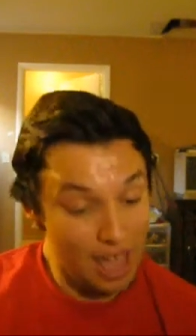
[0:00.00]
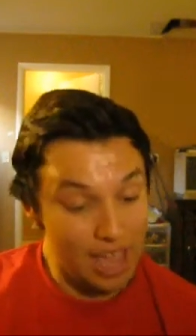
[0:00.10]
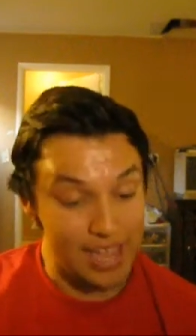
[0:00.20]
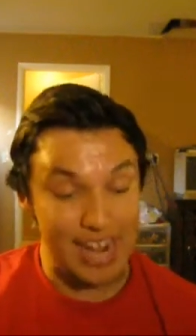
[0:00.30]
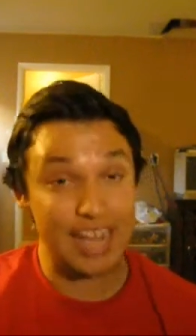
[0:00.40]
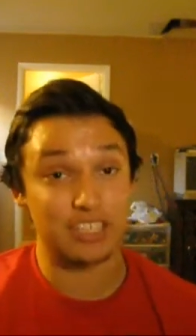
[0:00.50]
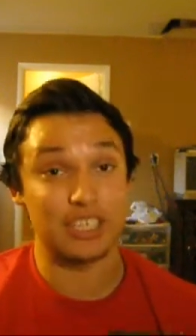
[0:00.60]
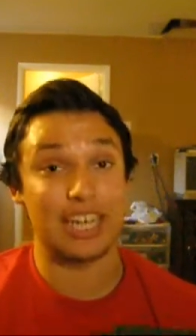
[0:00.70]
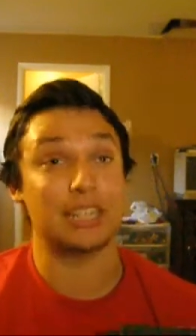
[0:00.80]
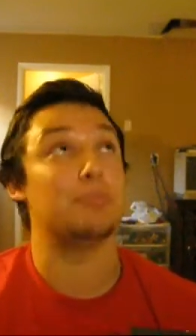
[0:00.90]
and I actually
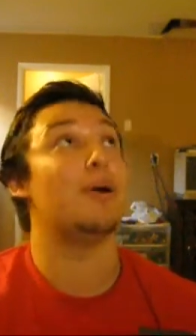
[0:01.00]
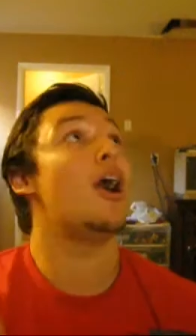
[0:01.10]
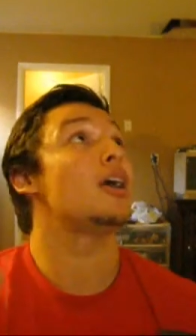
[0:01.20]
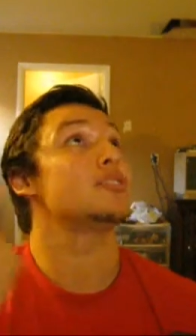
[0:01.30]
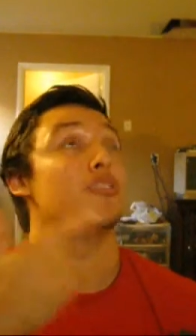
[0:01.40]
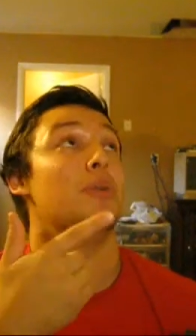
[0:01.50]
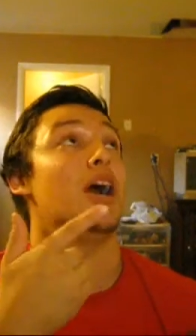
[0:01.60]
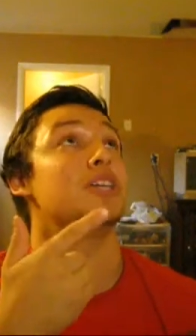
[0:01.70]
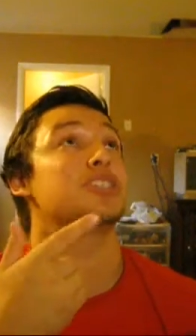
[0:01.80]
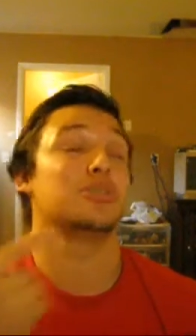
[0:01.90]
got the box from
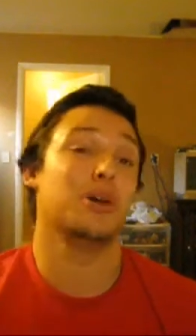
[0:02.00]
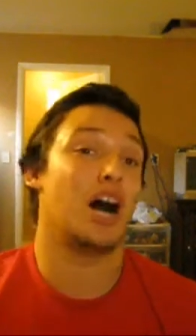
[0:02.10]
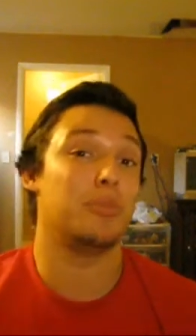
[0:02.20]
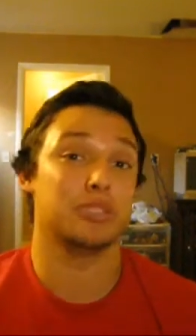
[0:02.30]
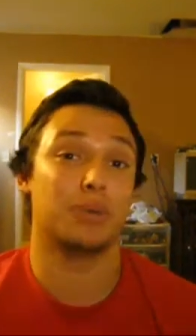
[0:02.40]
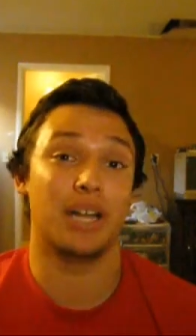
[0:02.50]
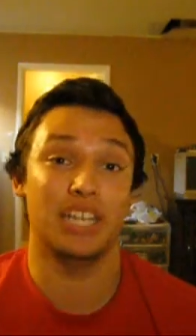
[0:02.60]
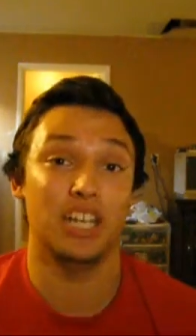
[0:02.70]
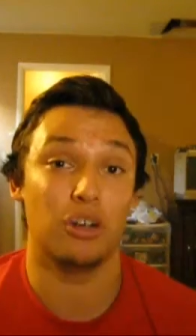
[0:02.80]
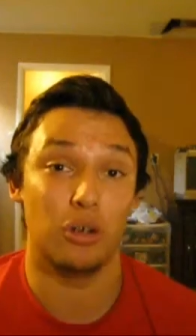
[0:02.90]
Oscar almost about a
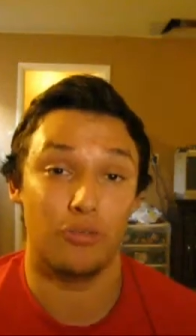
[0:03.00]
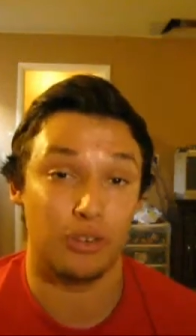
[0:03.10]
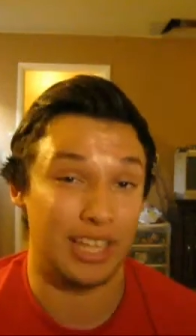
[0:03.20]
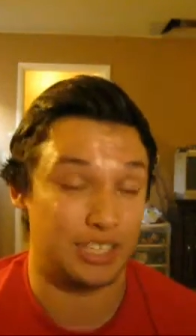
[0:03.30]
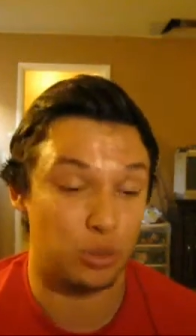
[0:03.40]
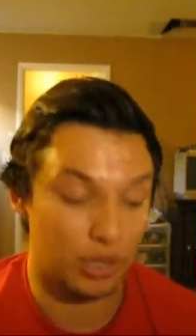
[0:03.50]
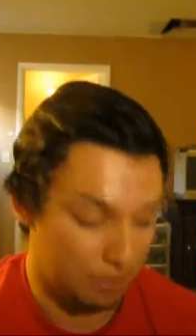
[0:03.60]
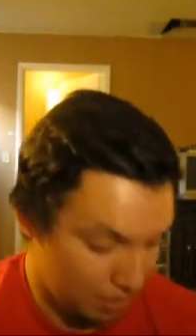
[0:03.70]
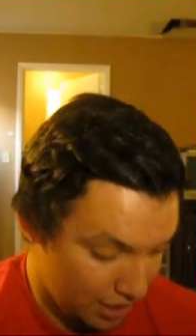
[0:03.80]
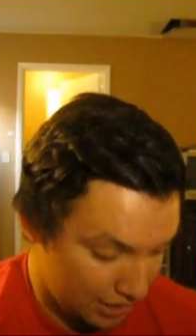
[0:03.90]
year ago for like 20
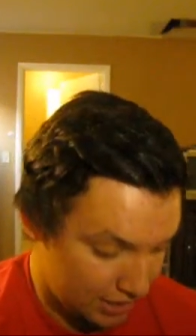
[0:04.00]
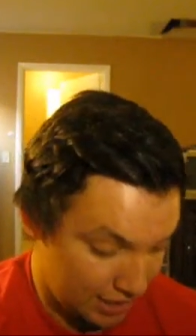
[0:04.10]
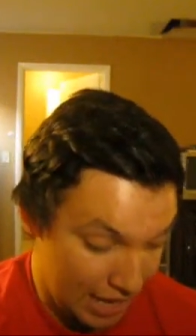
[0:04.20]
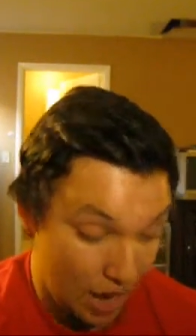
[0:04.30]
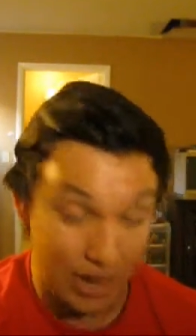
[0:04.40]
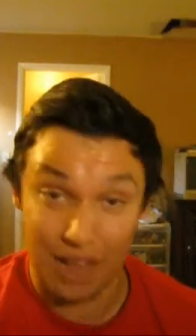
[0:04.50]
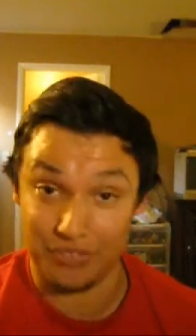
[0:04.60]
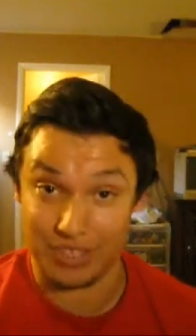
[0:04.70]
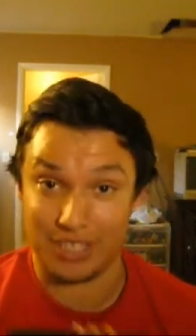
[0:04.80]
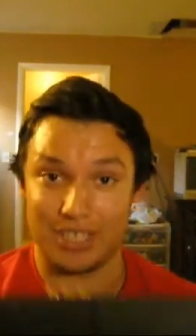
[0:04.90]
bucks, and now I have the
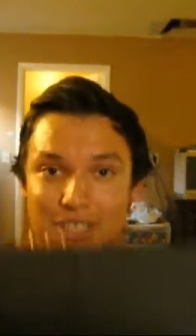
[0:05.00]
system